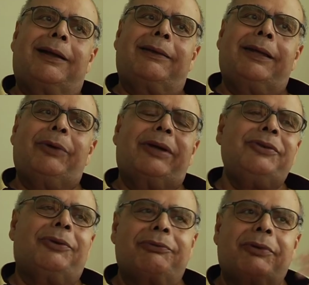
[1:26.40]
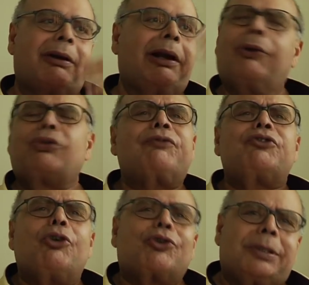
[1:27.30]
They were, there are a lot of
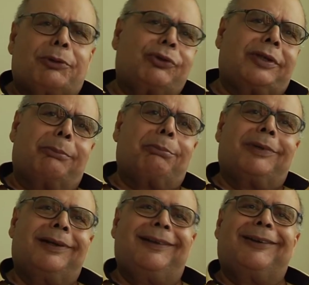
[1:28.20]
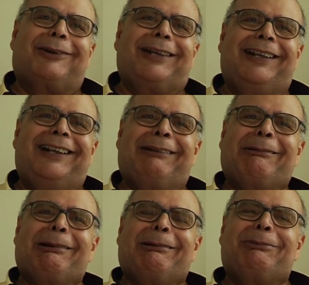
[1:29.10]
jokes about them, okay?
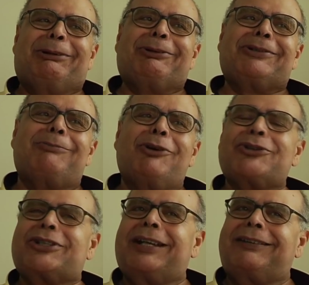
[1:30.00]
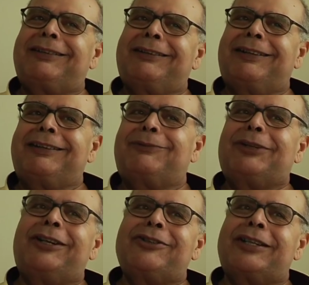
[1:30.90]
Because the mosque in the
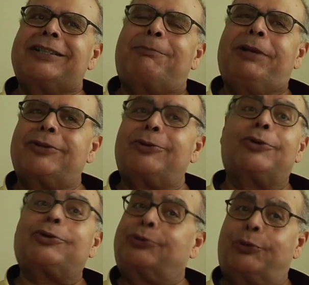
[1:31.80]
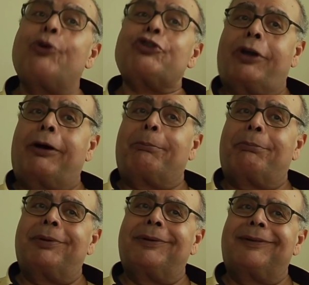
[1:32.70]
village is a place also to wash
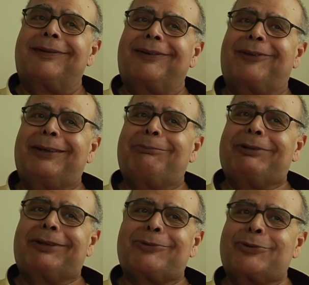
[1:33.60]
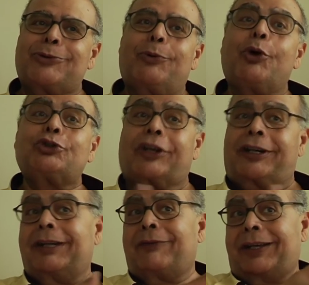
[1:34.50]
up, okay? There was no water
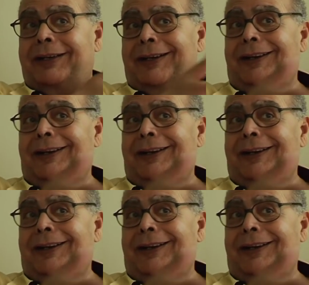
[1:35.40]
in every